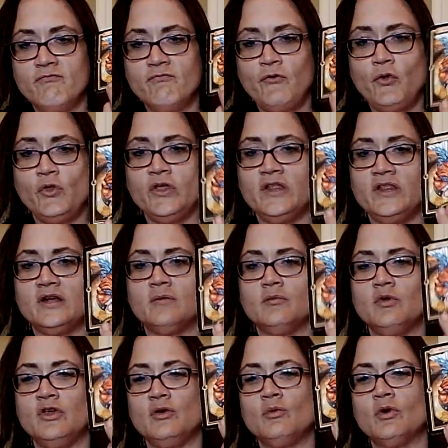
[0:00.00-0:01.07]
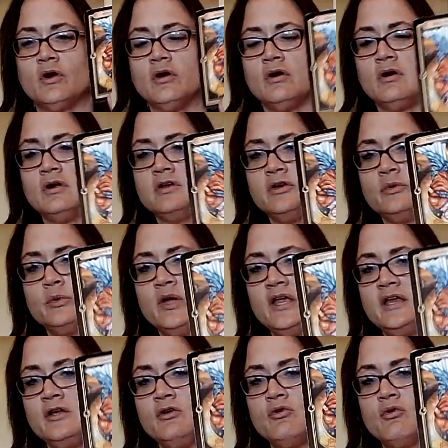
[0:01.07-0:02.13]
fully there, but you are on your
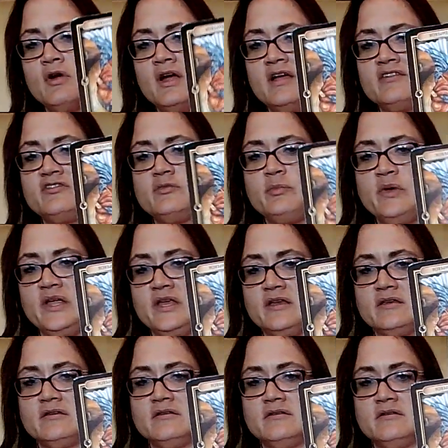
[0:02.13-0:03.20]
way to grasping